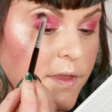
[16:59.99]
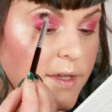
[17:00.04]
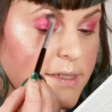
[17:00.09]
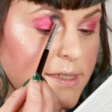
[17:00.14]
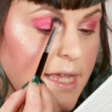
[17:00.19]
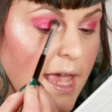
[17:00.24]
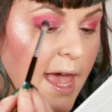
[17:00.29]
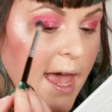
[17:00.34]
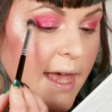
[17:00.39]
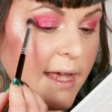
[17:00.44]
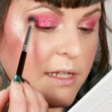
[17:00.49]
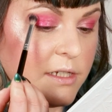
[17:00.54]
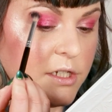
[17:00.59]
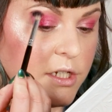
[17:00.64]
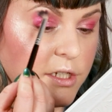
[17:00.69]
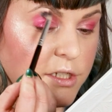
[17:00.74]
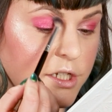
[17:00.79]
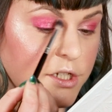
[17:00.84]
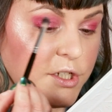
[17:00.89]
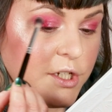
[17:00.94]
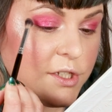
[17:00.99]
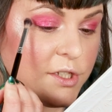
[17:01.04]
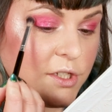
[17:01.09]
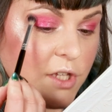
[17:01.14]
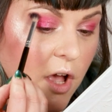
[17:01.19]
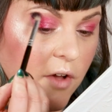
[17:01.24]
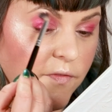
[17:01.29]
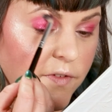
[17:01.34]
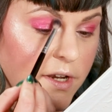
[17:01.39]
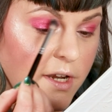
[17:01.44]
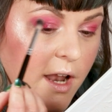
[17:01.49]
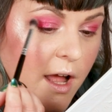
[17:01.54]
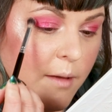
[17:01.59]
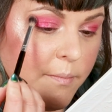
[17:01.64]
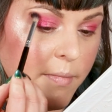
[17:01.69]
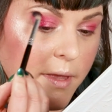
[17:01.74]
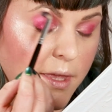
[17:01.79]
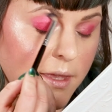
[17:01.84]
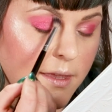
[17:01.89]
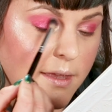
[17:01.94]
this edge to just soften it
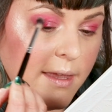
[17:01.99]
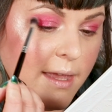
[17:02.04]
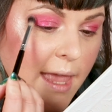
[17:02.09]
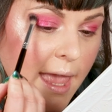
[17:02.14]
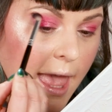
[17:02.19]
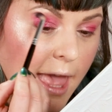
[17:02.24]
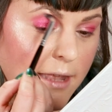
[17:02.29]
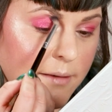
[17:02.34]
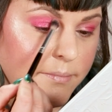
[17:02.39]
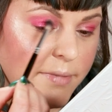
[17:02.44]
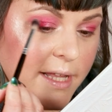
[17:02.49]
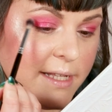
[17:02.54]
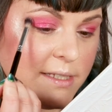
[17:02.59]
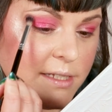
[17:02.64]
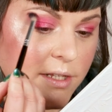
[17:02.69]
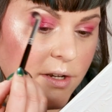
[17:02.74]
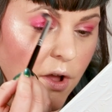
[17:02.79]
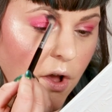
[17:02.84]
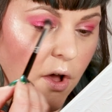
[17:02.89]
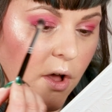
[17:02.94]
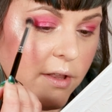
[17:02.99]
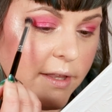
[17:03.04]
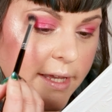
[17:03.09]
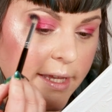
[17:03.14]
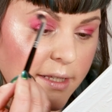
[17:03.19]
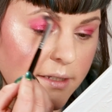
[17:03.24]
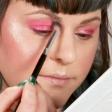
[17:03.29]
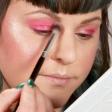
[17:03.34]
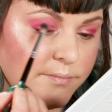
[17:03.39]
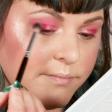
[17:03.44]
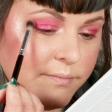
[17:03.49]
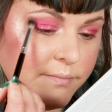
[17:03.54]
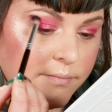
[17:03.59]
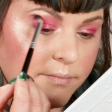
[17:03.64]
up and blend it all in.